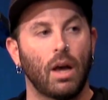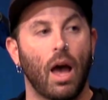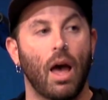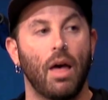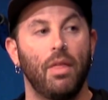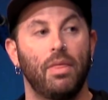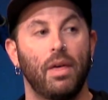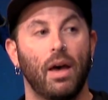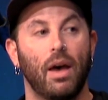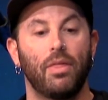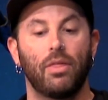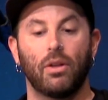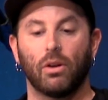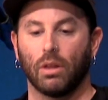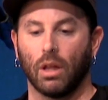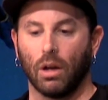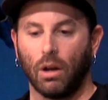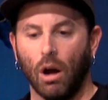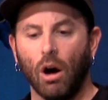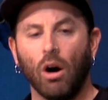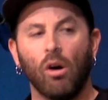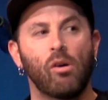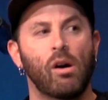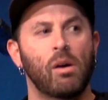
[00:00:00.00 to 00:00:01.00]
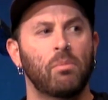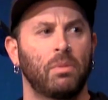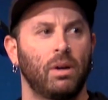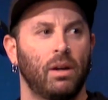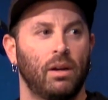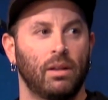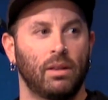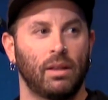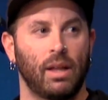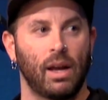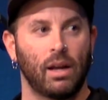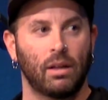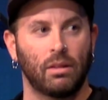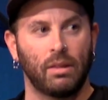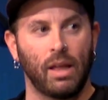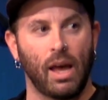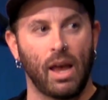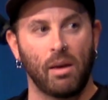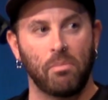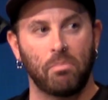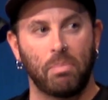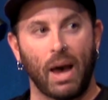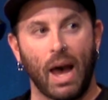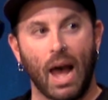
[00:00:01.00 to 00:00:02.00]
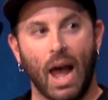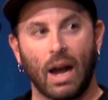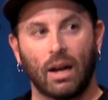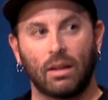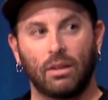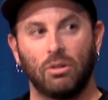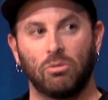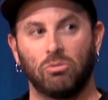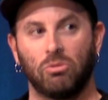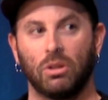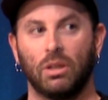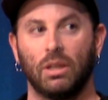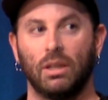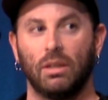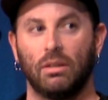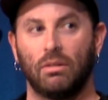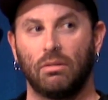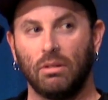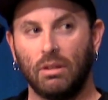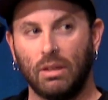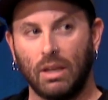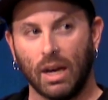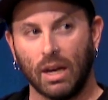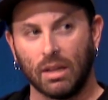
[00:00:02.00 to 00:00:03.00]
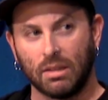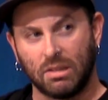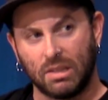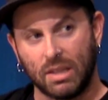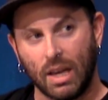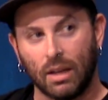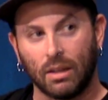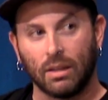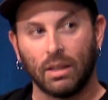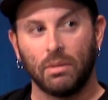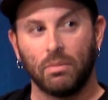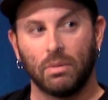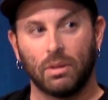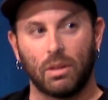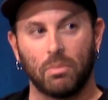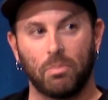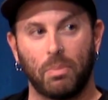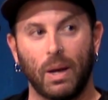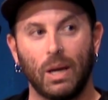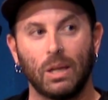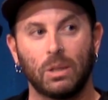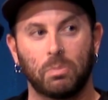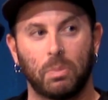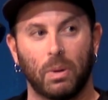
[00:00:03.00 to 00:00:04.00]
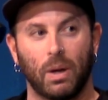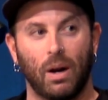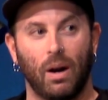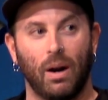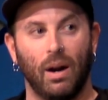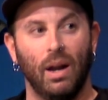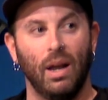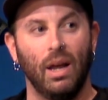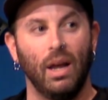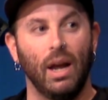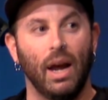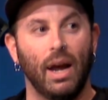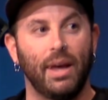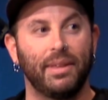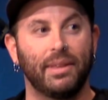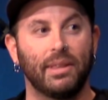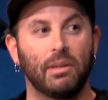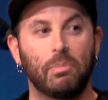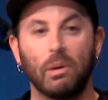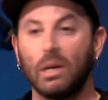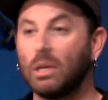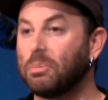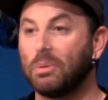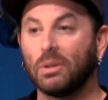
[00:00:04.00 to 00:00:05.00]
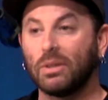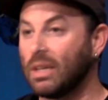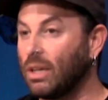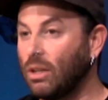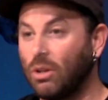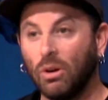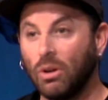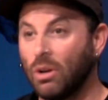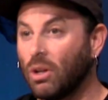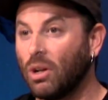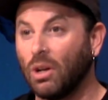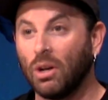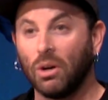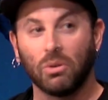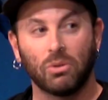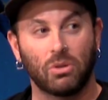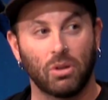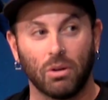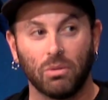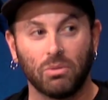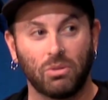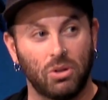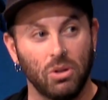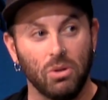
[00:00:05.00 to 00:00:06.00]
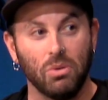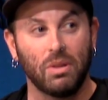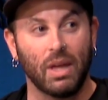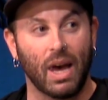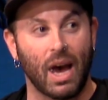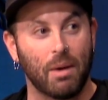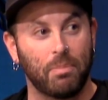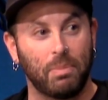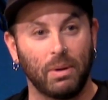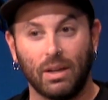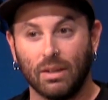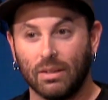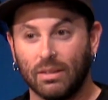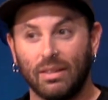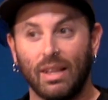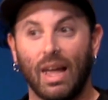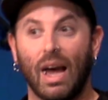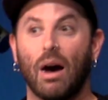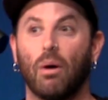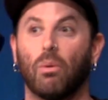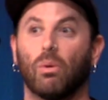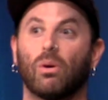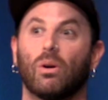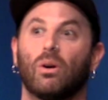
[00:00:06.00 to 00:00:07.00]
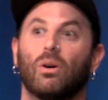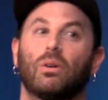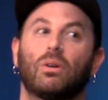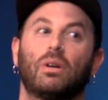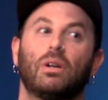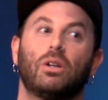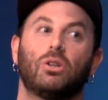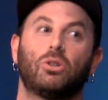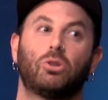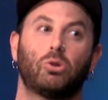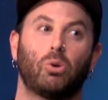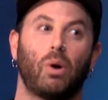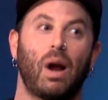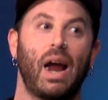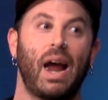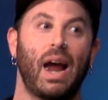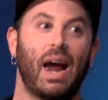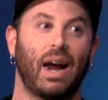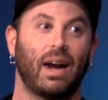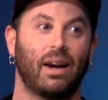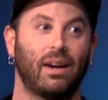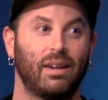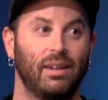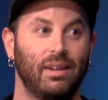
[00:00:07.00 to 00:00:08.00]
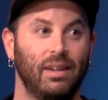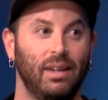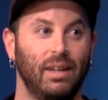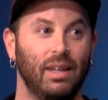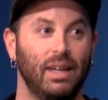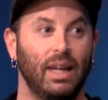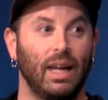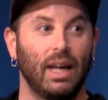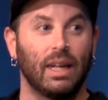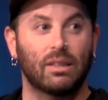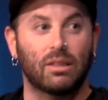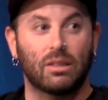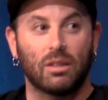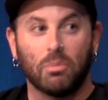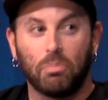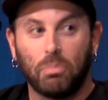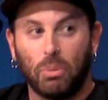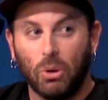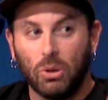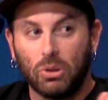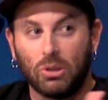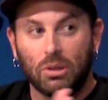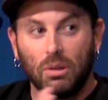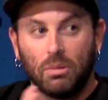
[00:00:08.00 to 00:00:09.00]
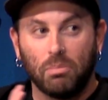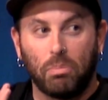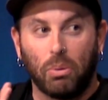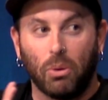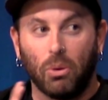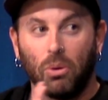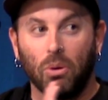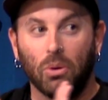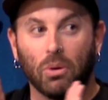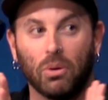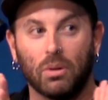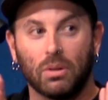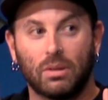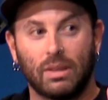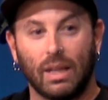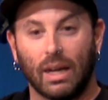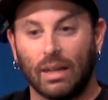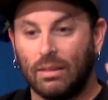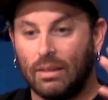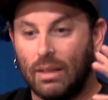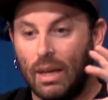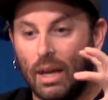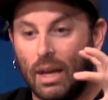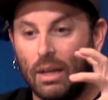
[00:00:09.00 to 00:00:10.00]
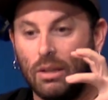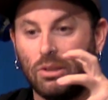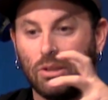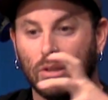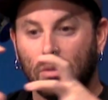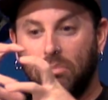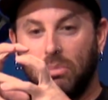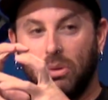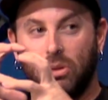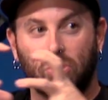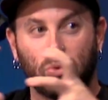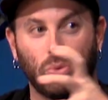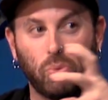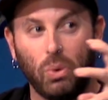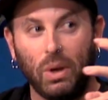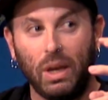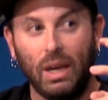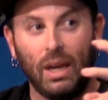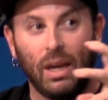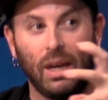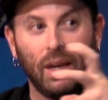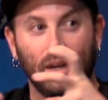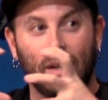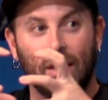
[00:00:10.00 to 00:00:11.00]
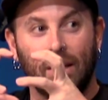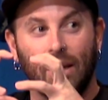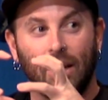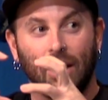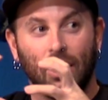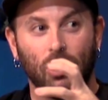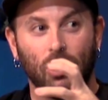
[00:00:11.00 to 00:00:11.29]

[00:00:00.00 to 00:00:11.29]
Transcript: and then they're like, oh, I'm gonna like lay back to really get settle in with the bass player, and then the bass player's like, no, no, no, don't do that because now we're all gonna drag. It's the push and pull, it's that tension between